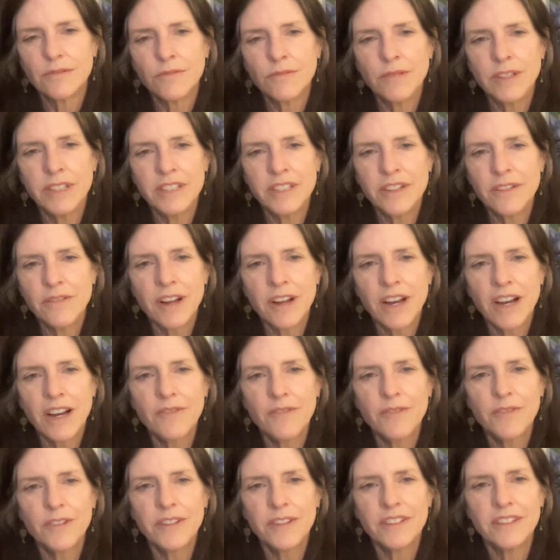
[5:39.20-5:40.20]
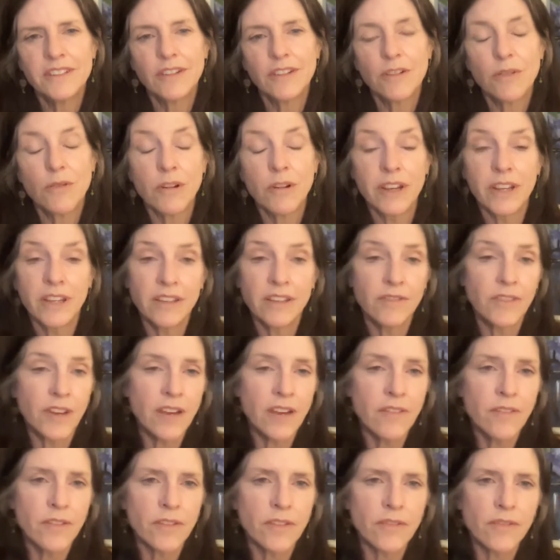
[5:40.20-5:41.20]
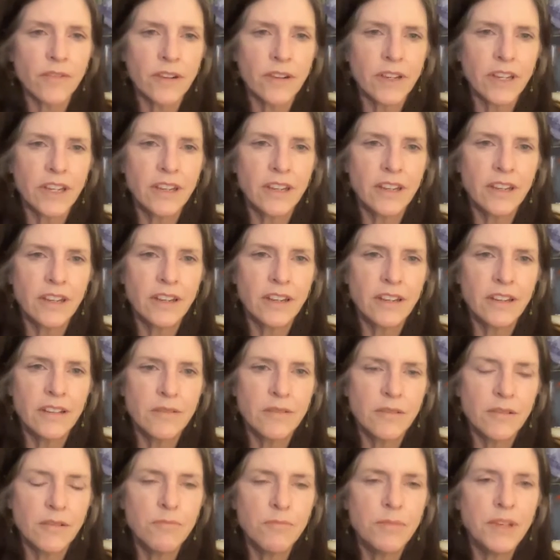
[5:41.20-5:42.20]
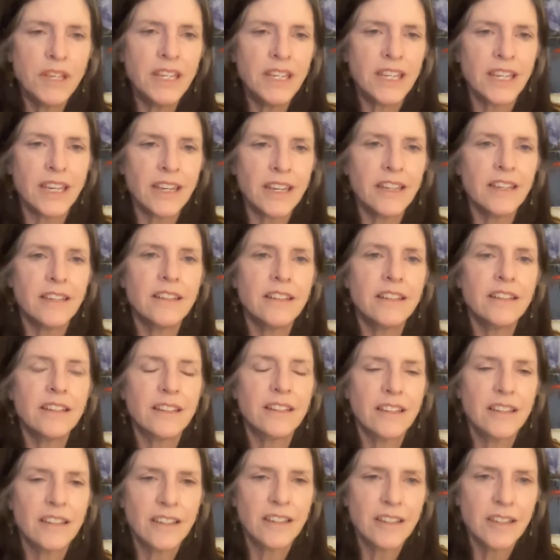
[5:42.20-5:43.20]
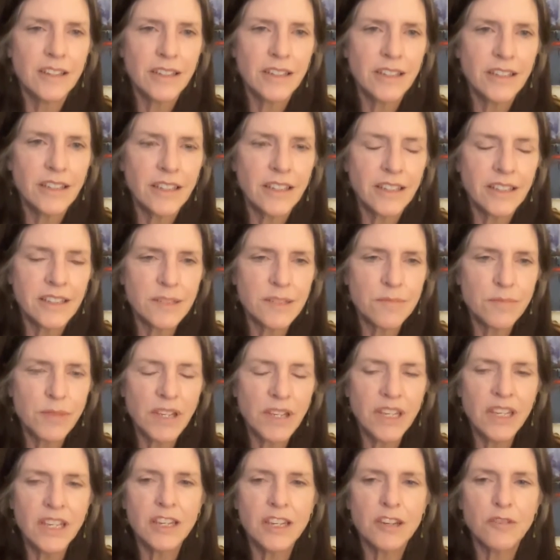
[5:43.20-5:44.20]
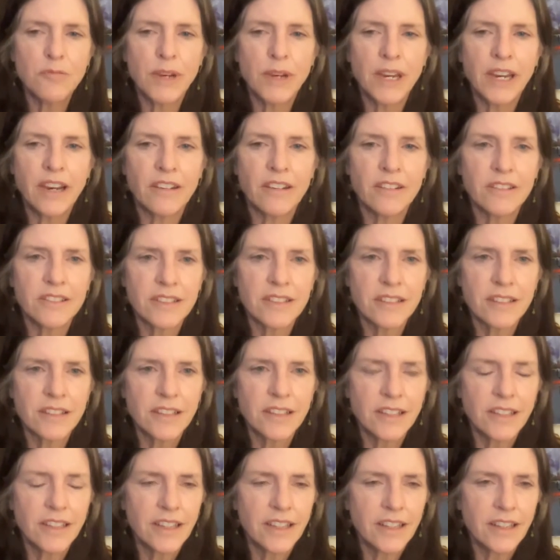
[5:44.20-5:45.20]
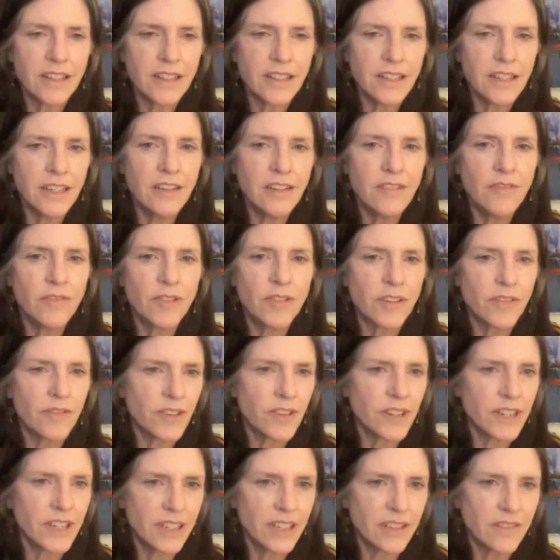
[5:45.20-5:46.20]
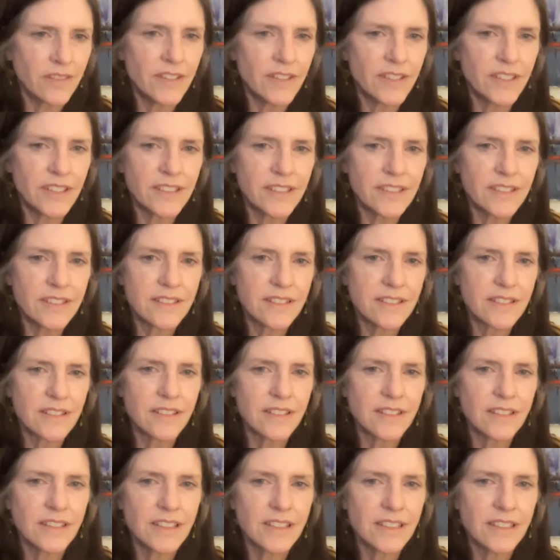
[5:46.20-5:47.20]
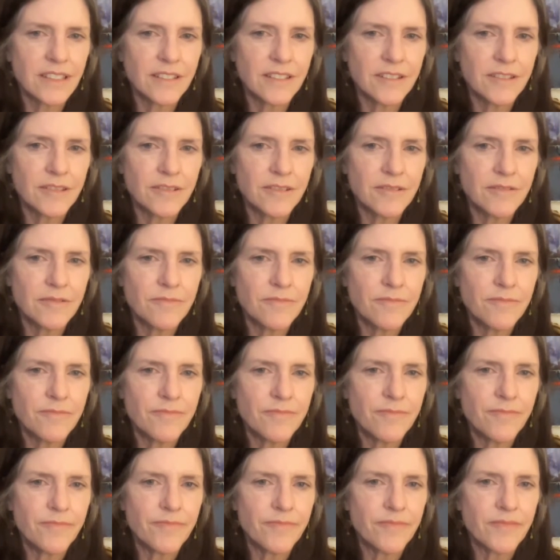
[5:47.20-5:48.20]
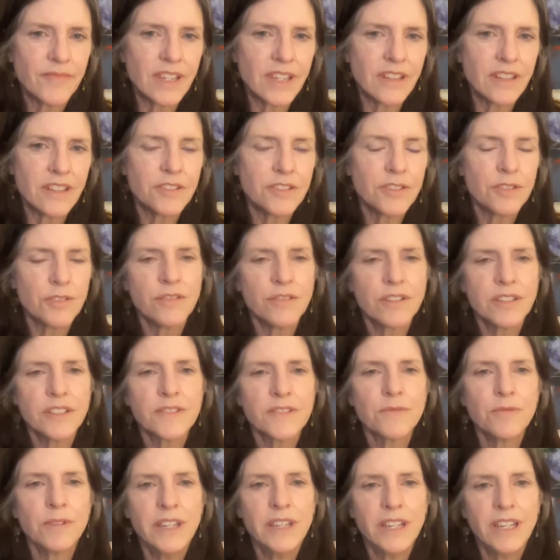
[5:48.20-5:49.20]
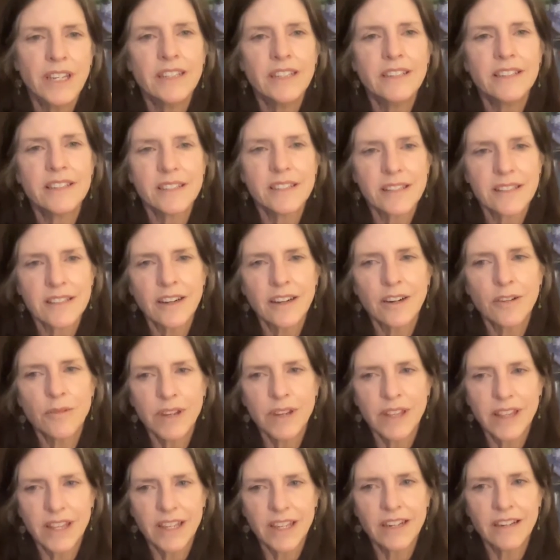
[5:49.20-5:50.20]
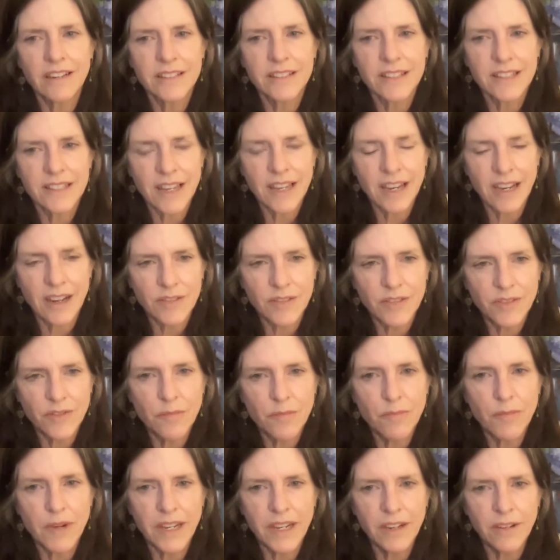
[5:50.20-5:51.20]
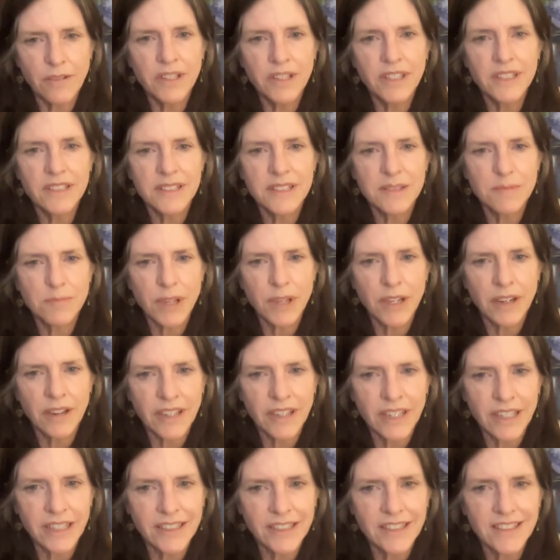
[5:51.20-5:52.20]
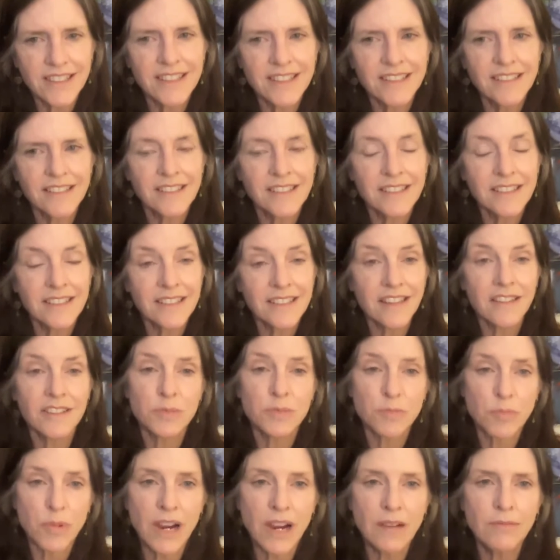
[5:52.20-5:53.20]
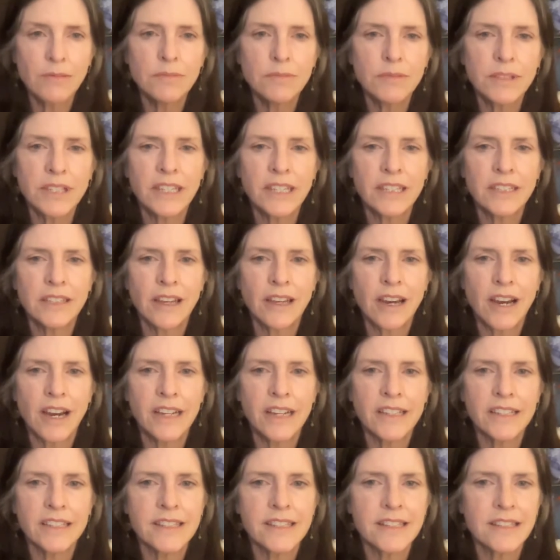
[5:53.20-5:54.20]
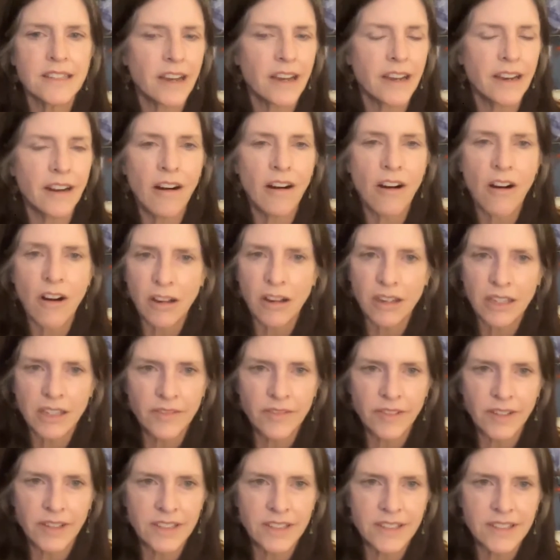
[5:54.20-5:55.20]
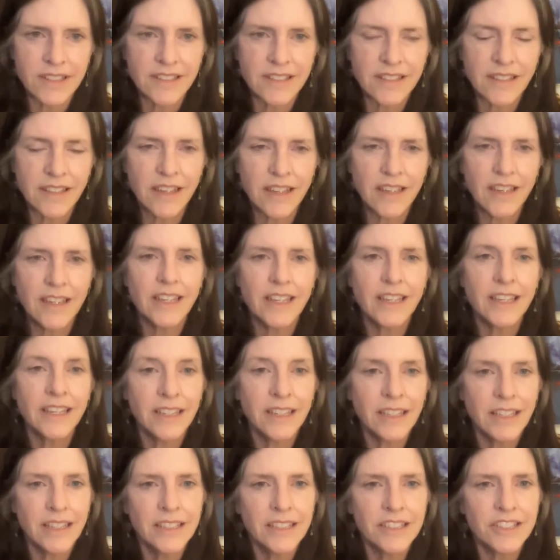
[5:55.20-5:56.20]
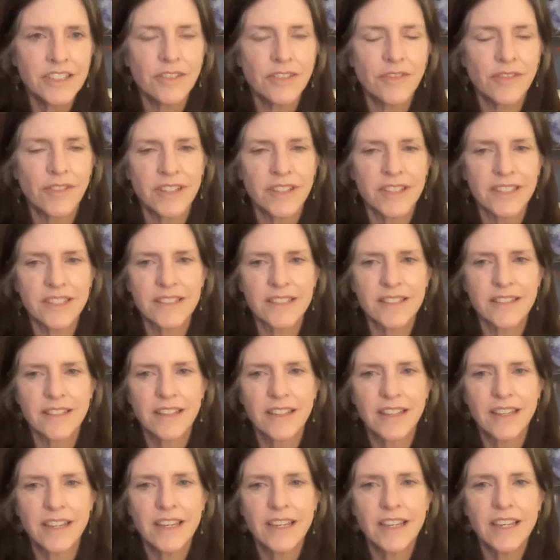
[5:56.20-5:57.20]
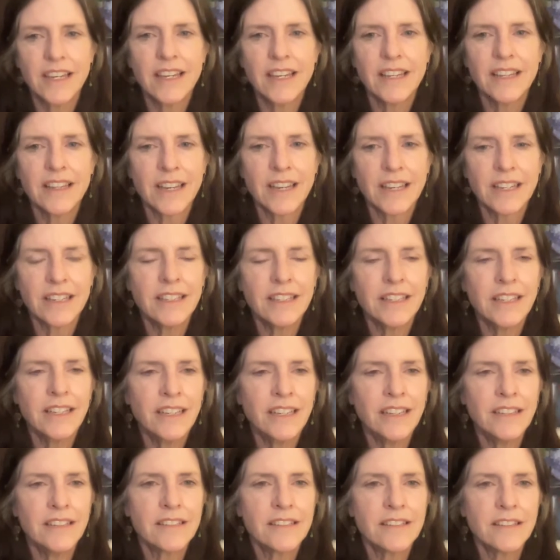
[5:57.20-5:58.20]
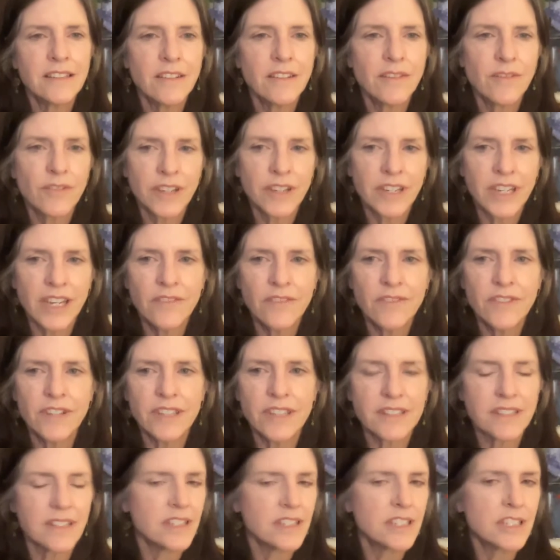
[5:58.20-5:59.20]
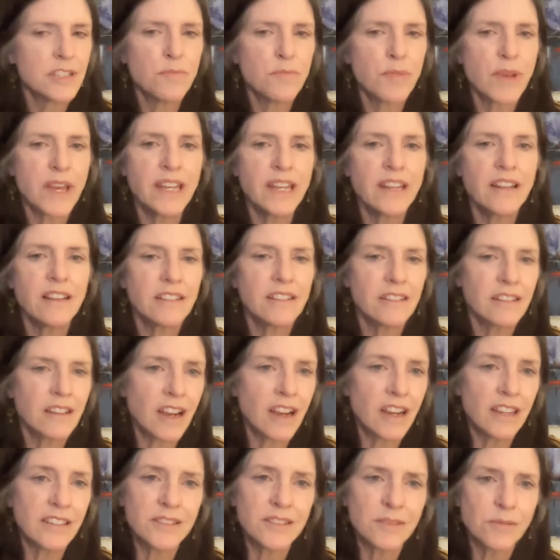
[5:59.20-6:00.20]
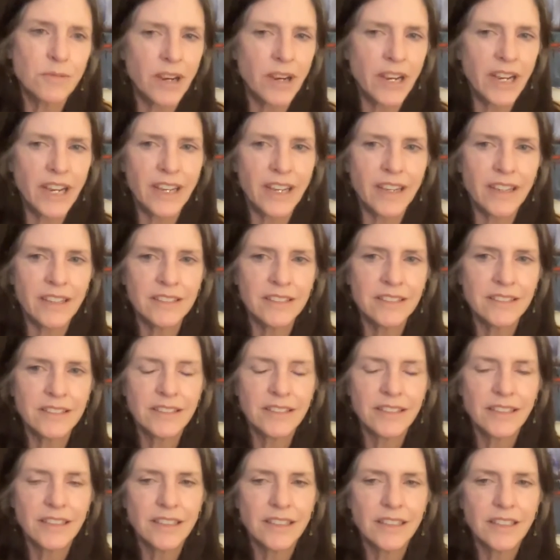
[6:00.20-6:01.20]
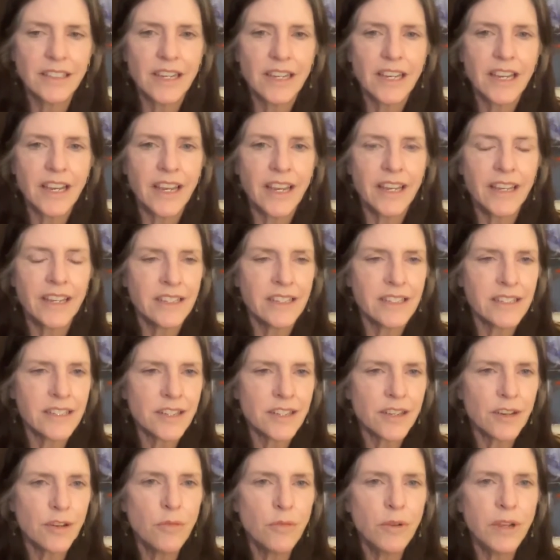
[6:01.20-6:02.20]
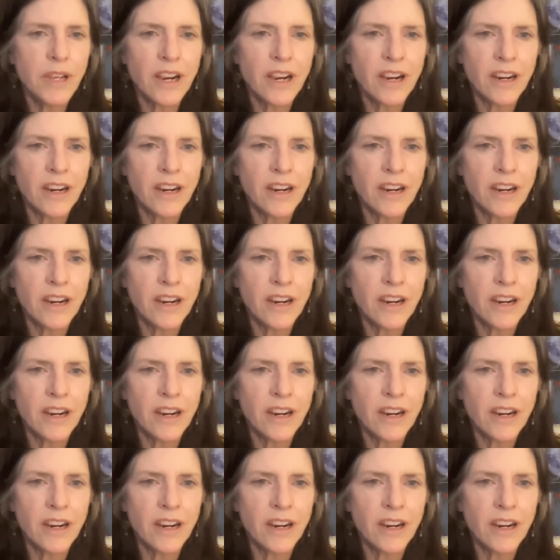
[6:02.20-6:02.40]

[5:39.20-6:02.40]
we don't often, or if ever, begin in speaking about the need for forgiveness. And the truth is, we need to start within ourselves. From my own experiences, there's probably a lot inside all of us, in each of us, that needs forgiveness. It's been locked away. And until we